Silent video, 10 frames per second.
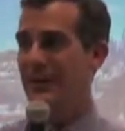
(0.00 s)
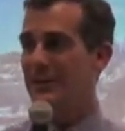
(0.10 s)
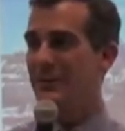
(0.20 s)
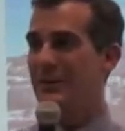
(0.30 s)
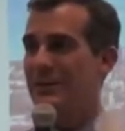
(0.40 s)

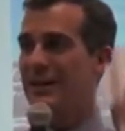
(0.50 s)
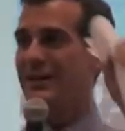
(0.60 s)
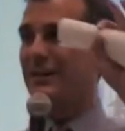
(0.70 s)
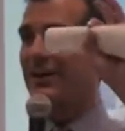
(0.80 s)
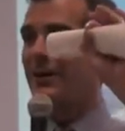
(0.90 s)
As somebody
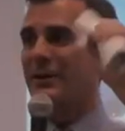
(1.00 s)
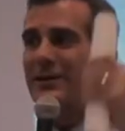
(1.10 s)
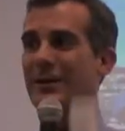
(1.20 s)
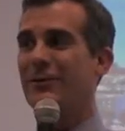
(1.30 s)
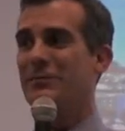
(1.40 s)
said in a
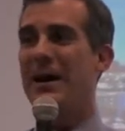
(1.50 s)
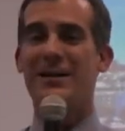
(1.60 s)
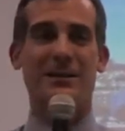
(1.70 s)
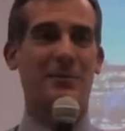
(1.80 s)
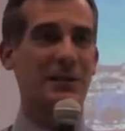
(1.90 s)
comment that was
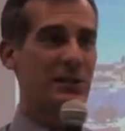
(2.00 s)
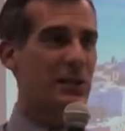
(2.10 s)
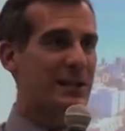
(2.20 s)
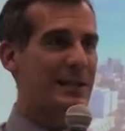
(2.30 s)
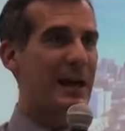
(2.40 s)
passed up, this is
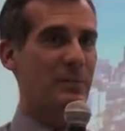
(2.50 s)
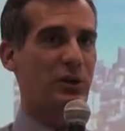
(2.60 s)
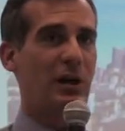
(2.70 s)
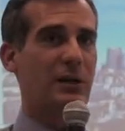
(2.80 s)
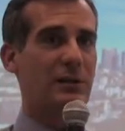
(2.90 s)
a
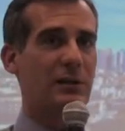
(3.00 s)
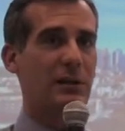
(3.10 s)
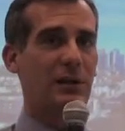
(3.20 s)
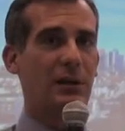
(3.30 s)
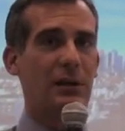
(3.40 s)
snapshot.
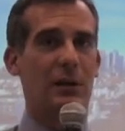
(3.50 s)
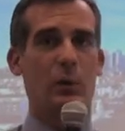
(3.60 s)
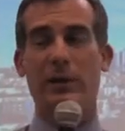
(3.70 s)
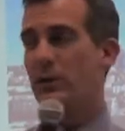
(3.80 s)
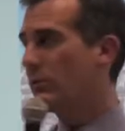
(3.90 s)

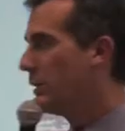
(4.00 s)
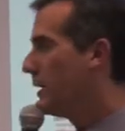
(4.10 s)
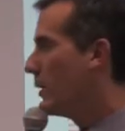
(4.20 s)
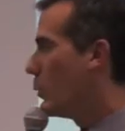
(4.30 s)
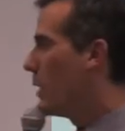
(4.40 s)
We can only
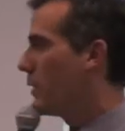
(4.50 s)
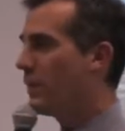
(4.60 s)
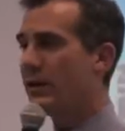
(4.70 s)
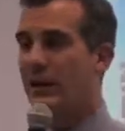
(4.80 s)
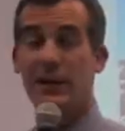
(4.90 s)
hear one
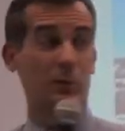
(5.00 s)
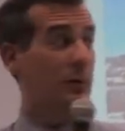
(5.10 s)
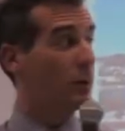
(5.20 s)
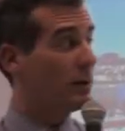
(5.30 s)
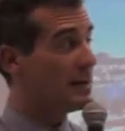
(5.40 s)
thing each,
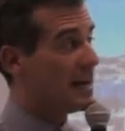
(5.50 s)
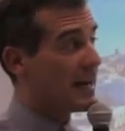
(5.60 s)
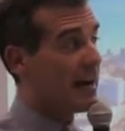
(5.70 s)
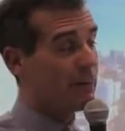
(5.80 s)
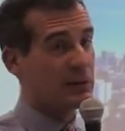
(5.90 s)
but we
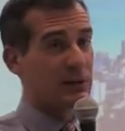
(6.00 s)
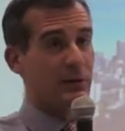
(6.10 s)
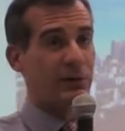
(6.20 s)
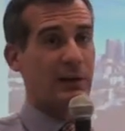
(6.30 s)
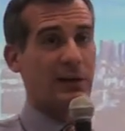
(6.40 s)
take every
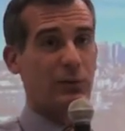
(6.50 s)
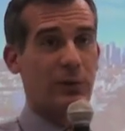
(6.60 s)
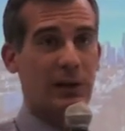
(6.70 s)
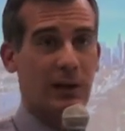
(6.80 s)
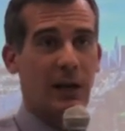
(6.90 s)
single thing that's
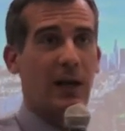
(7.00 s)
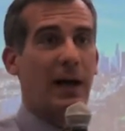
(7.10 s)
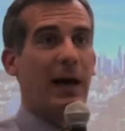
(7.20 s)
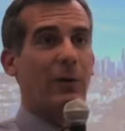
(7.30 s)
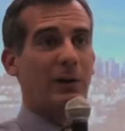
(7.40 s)
written
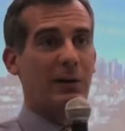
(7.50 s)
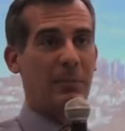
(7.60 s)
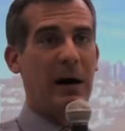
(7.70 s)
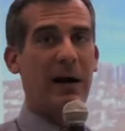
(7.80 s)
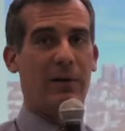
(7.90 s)
and we
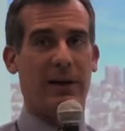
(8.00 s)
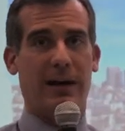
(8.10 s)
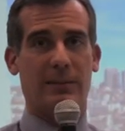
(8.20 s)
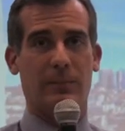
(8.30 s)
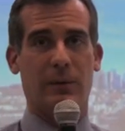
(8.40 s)
compile
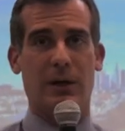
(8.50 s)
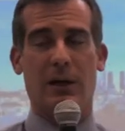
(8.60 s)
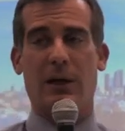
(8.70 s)
that.